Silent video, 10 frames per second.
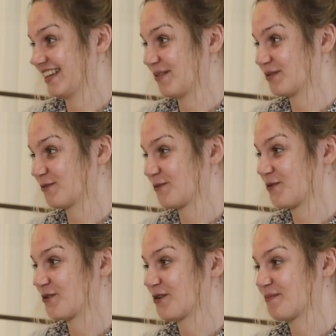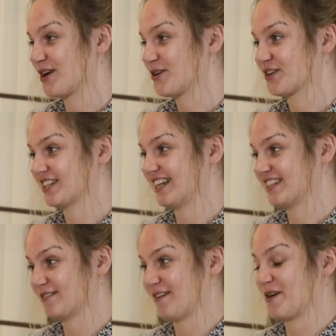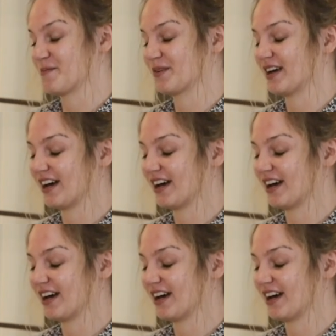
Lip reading: It was for Mallorca Sense Fam,